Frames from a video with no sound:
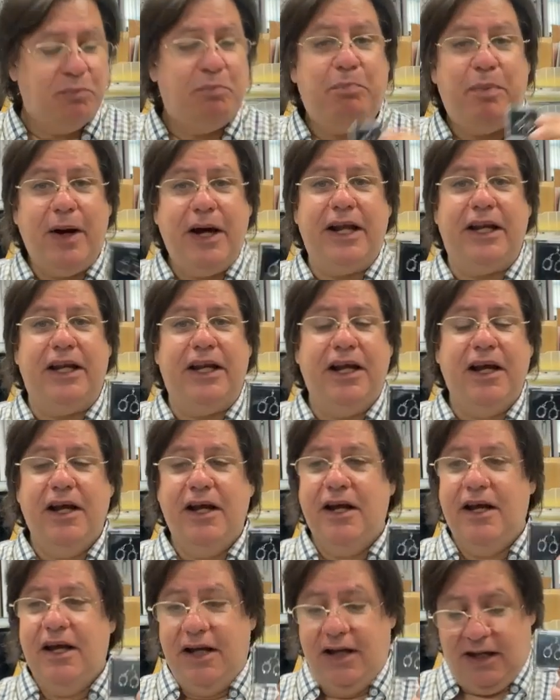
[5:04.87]
But
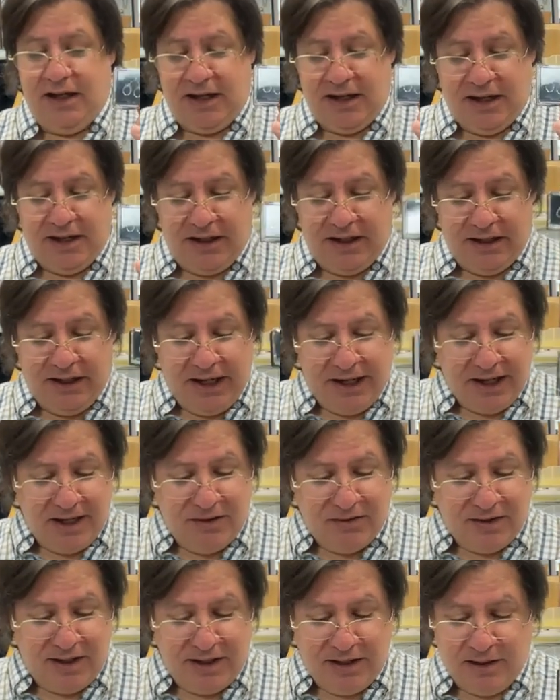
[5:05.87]
like I
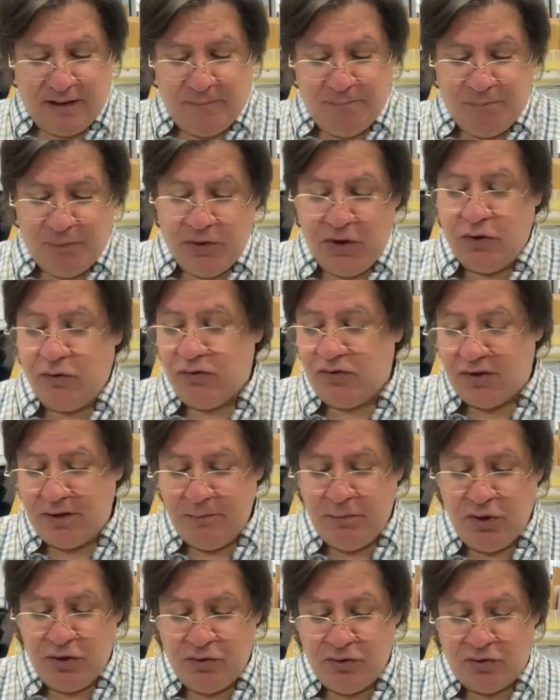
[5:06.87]
said, you know,
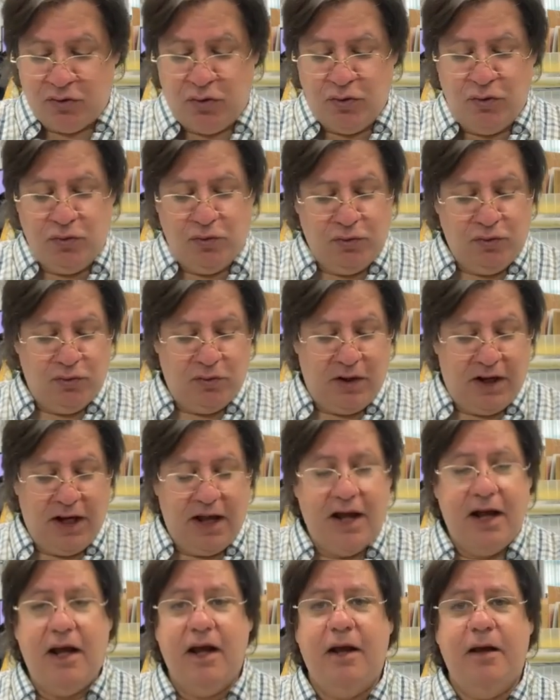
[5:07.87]
similar to
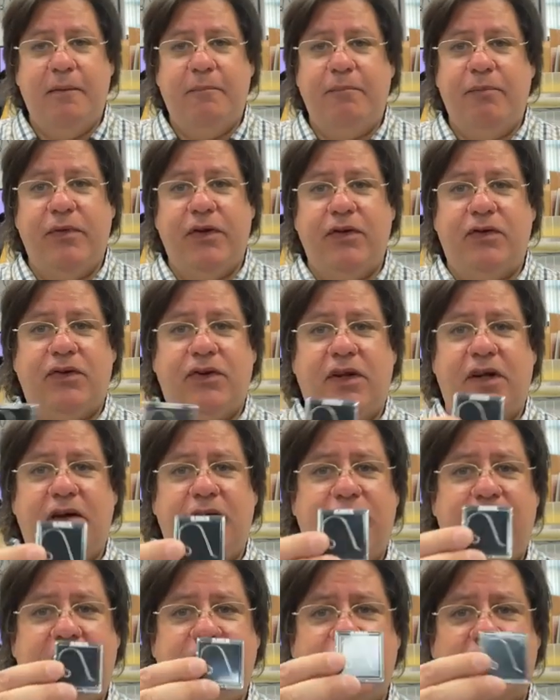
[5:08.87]
this
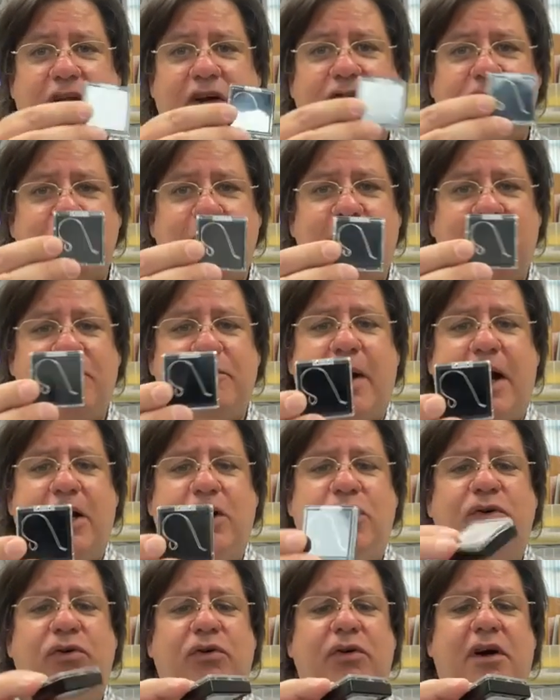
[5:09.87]
favorite customer of mine
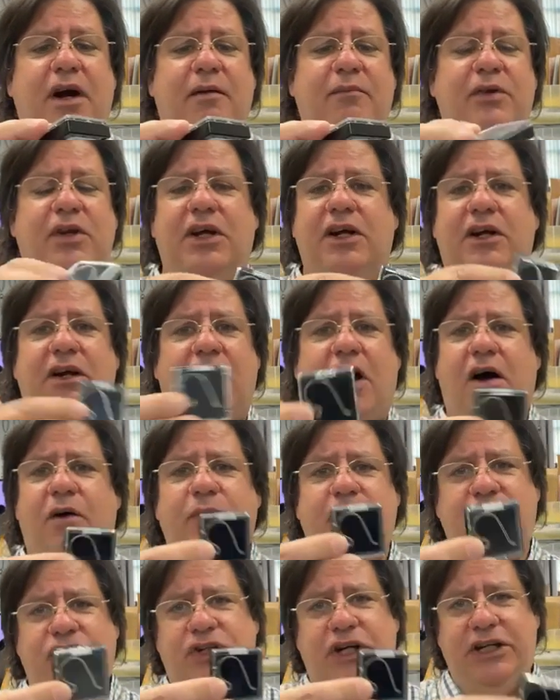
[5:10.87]
who comes in and
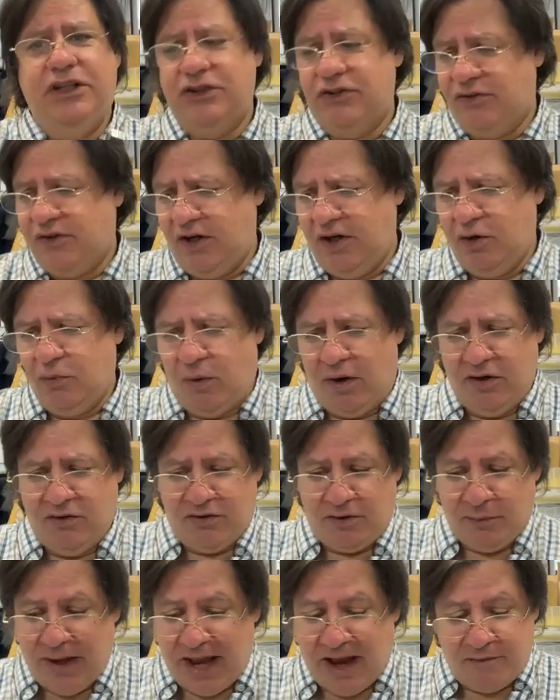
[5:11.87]
always changes the ear wires
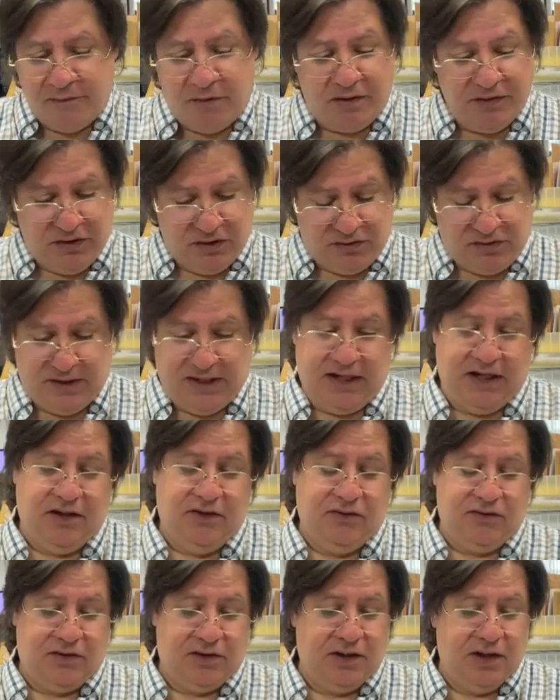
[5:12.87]
that we have on these
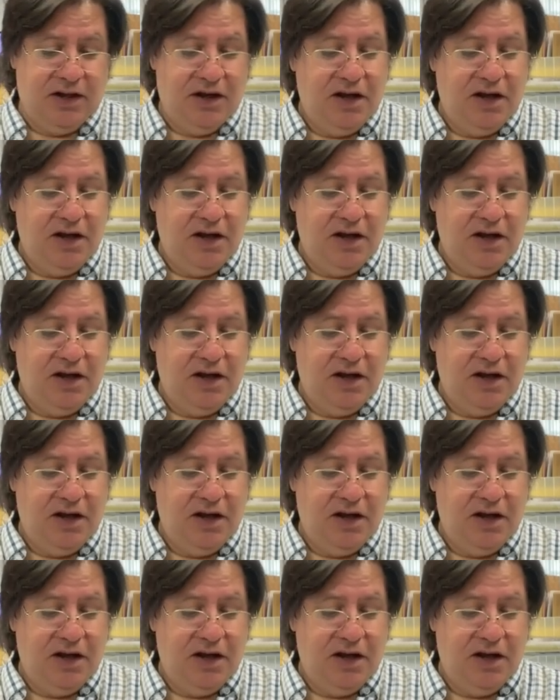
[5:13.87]
things.